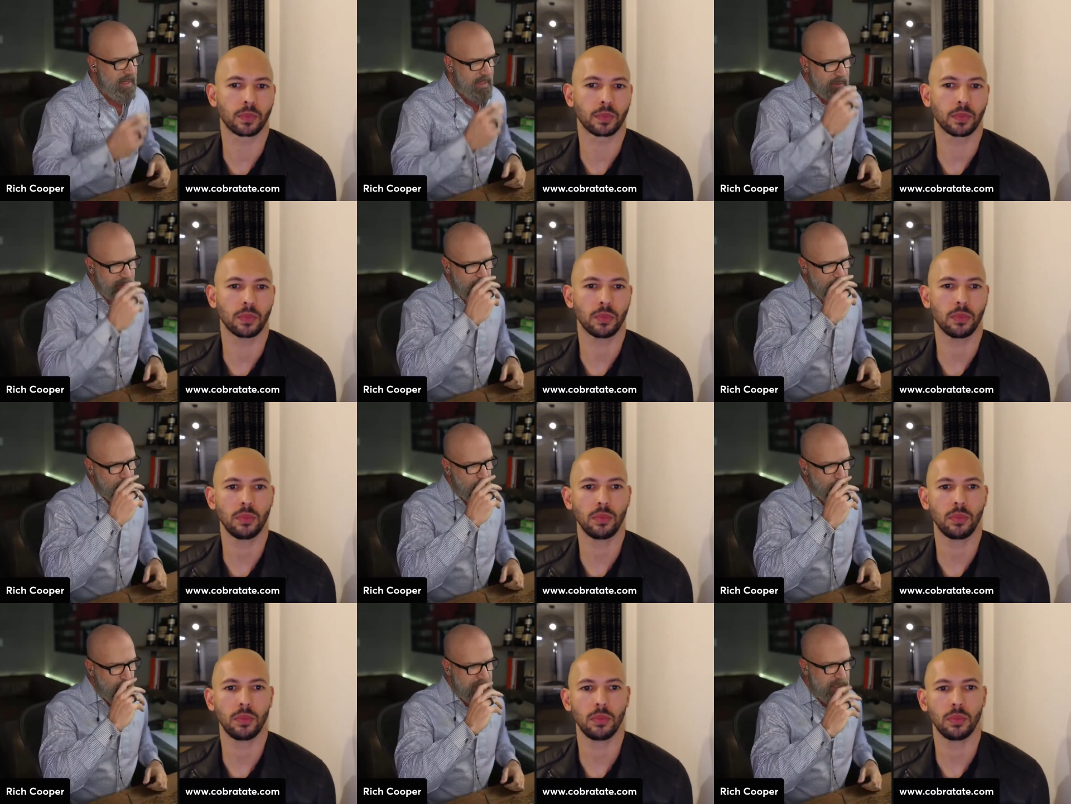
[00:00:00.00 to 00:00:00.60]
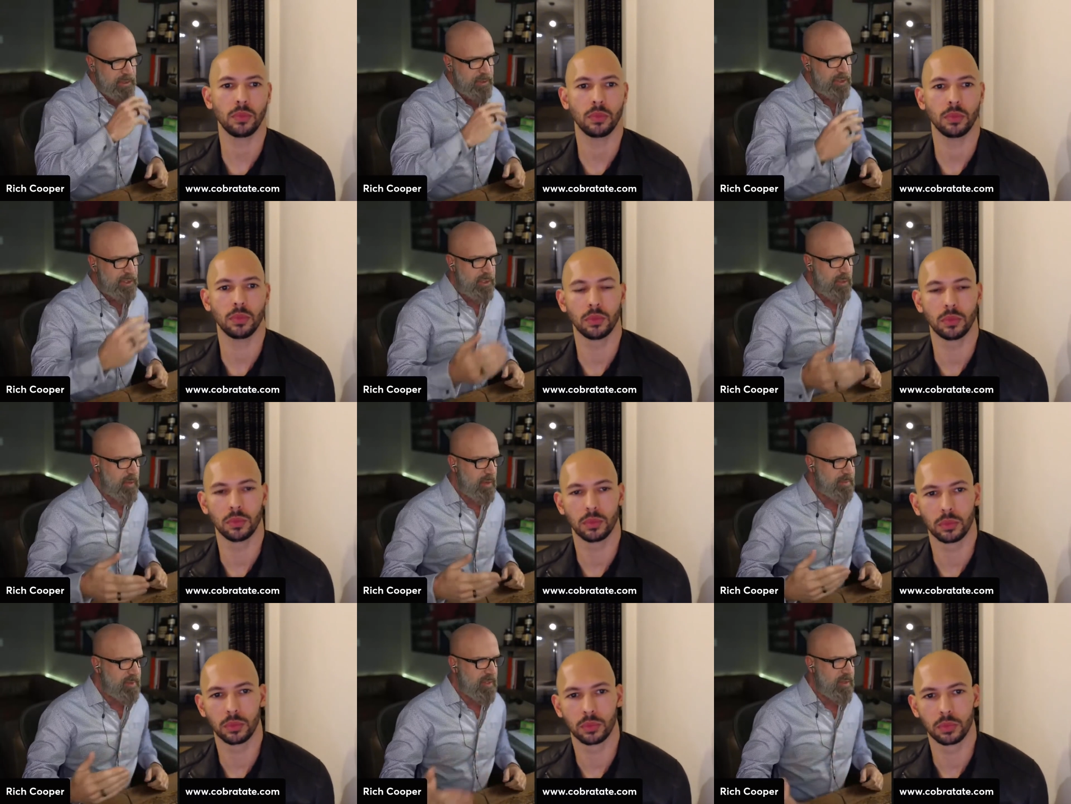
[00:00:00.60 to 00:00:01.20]
Speaker 1: And when you
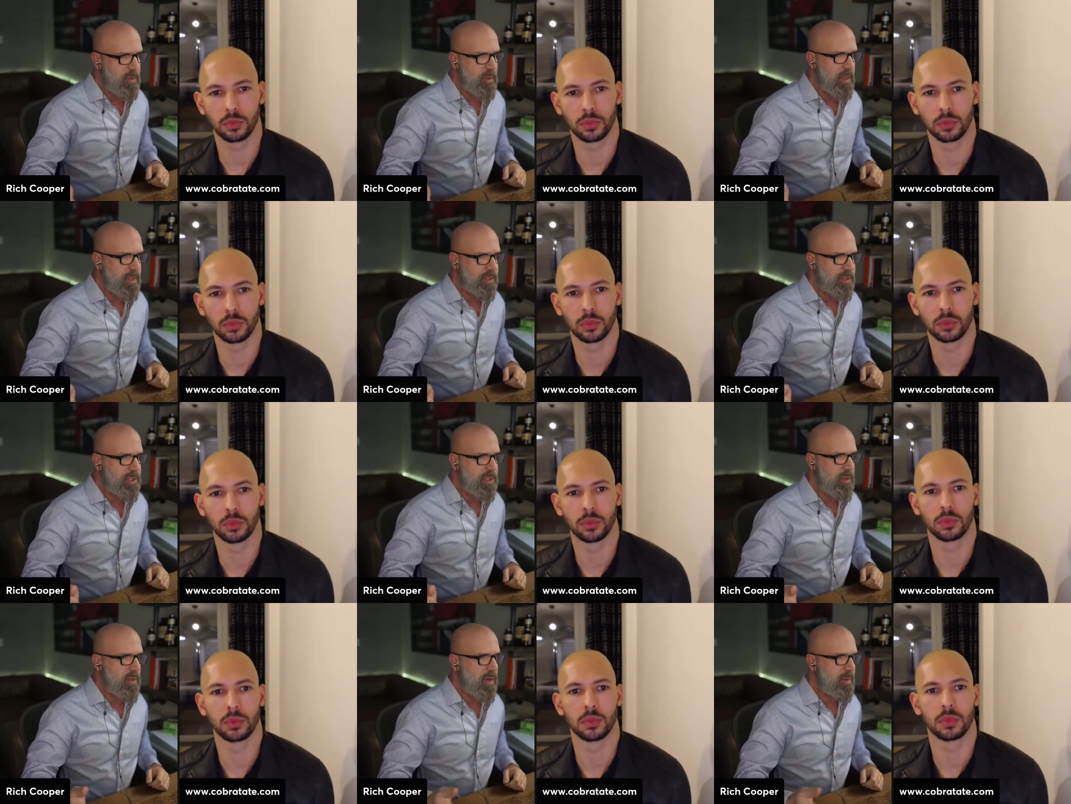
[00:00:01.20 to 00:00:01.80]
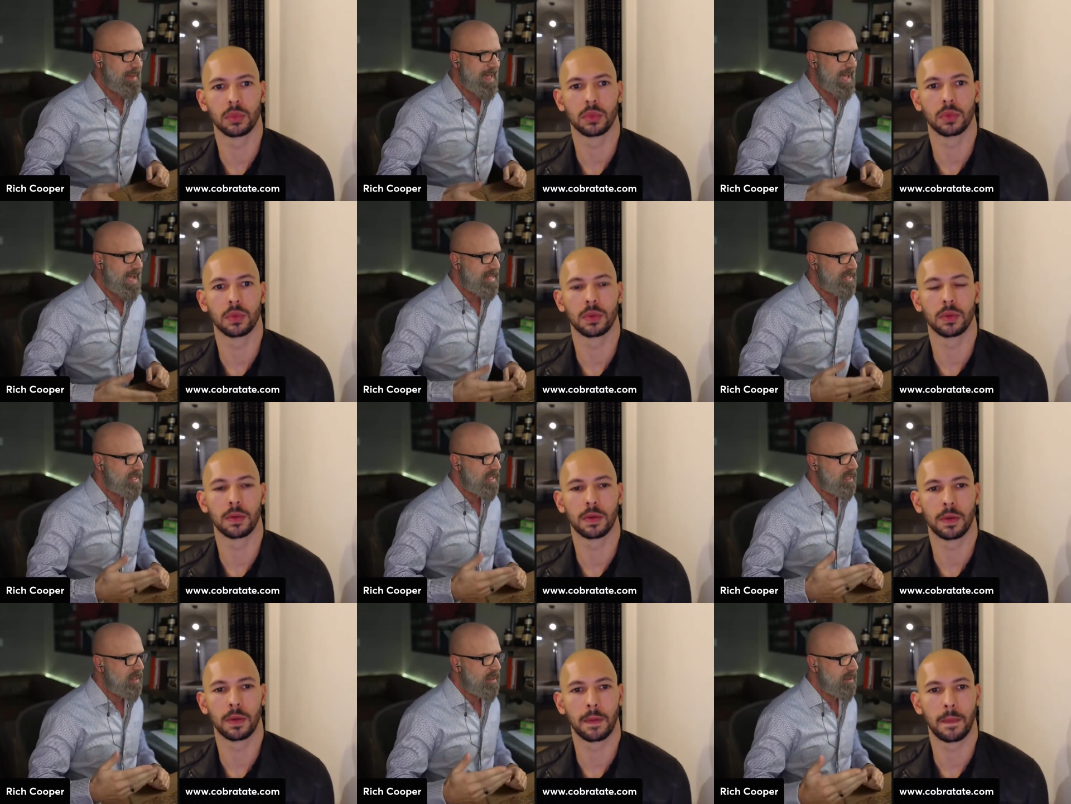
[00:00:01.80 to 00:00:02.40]
show up, you don't want to show up
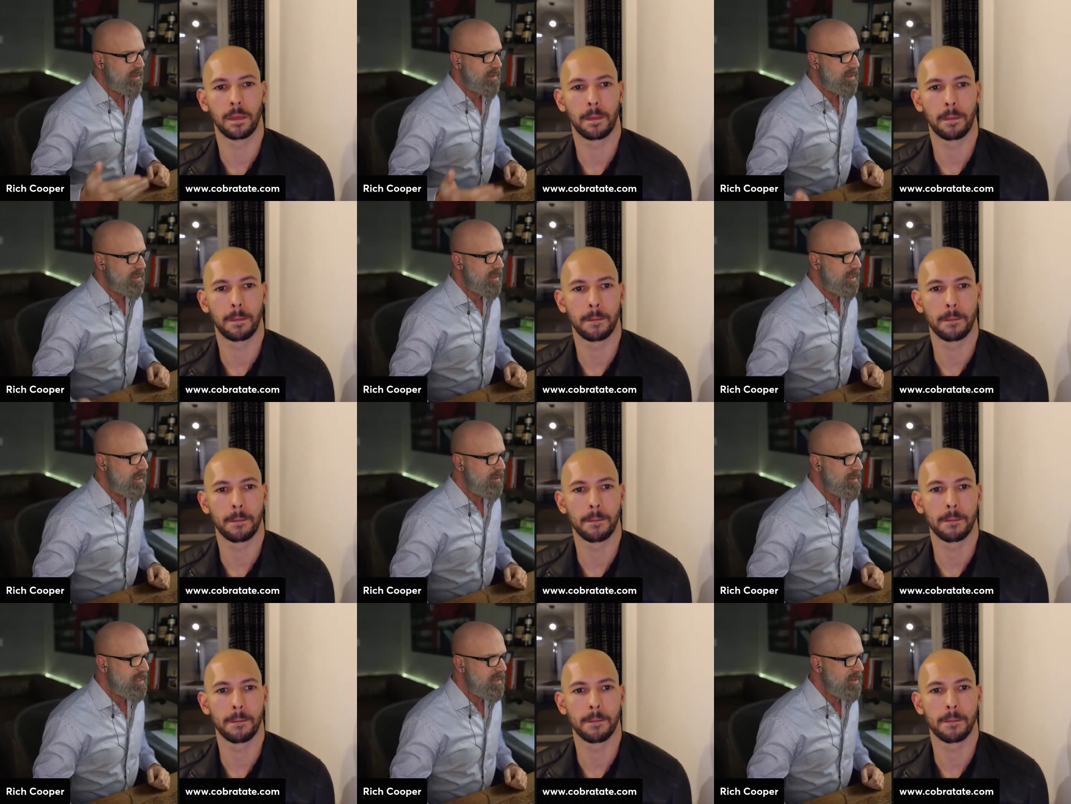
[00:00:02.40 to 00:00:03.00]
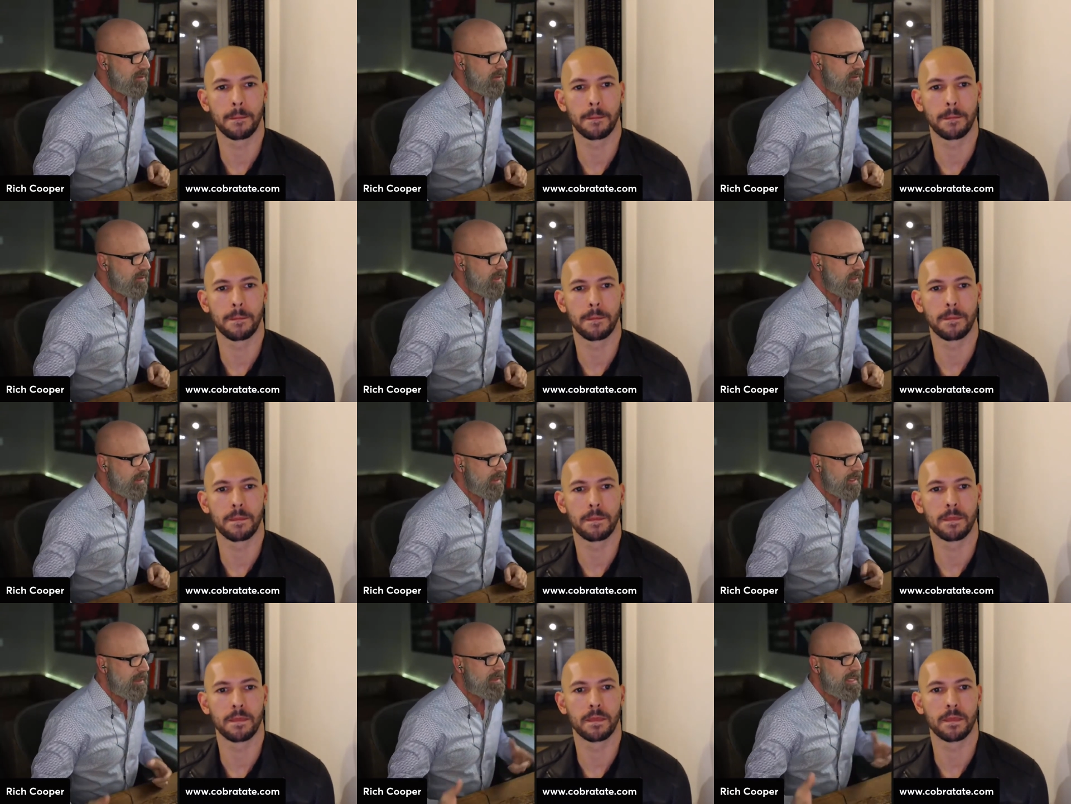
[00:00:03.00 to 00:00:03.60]
asking all the time either,
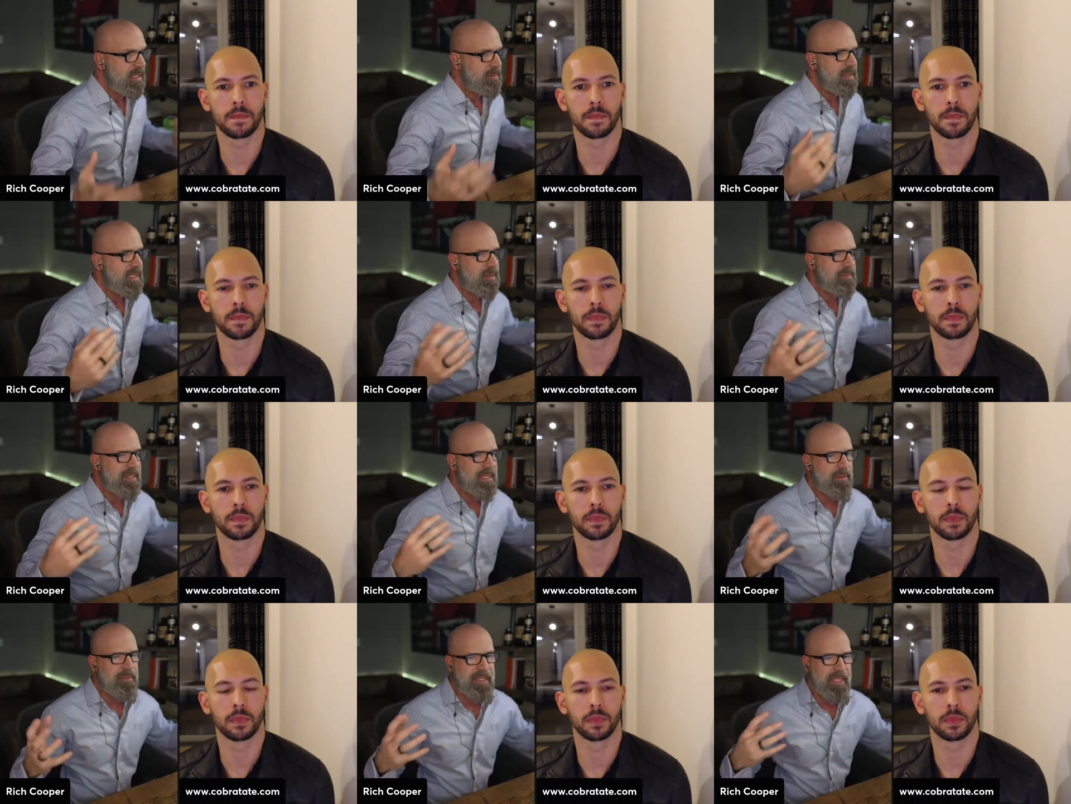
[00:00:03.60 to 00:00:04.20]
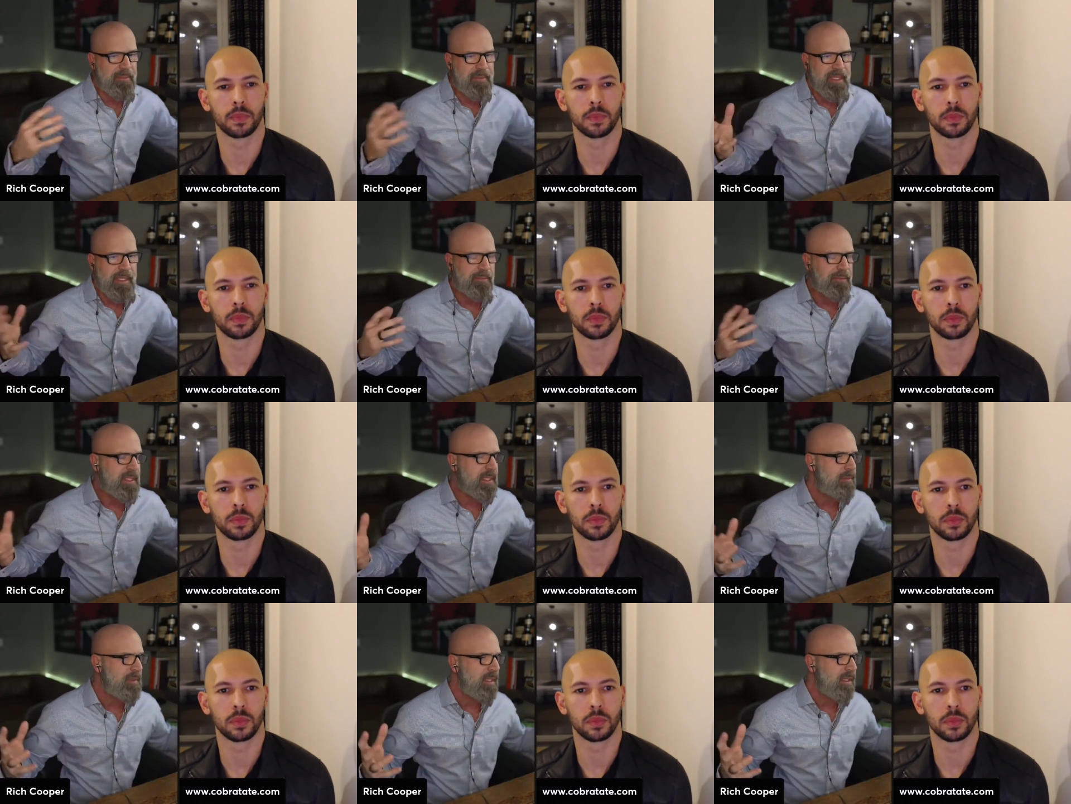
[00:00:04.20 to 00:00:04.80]
right? Gimme, gimme, gimme, gimme, gimme,
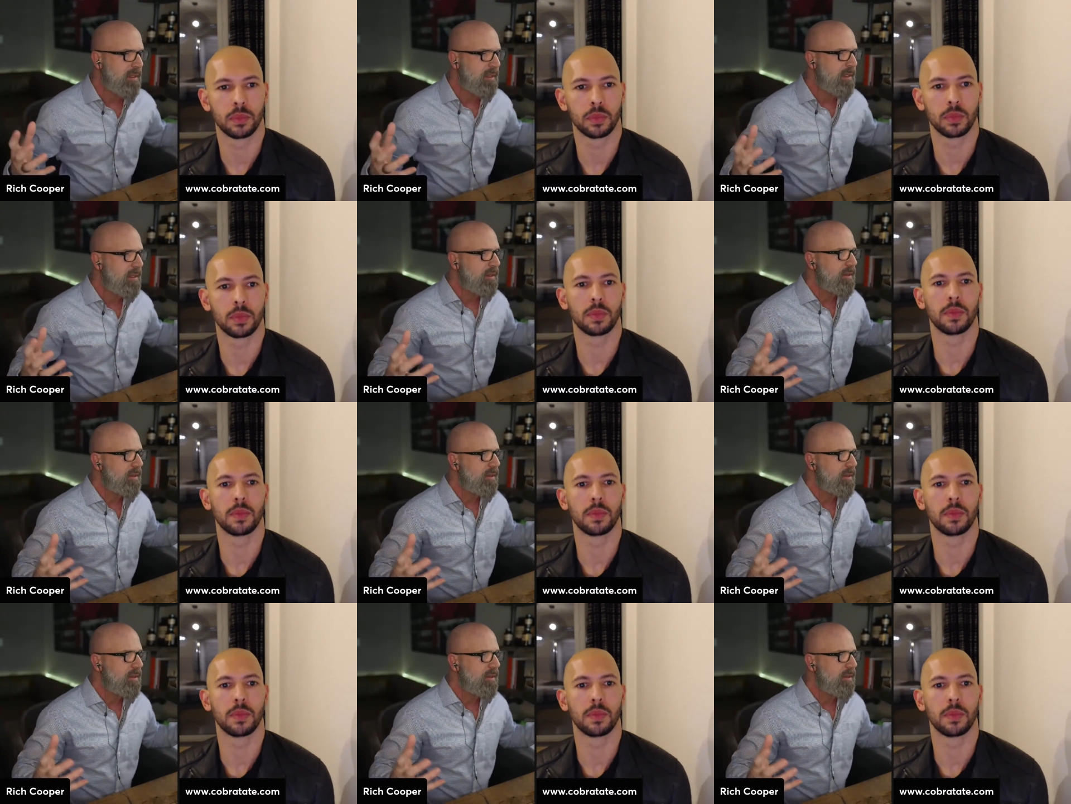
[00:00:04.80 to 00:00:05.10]
gimme, gimme.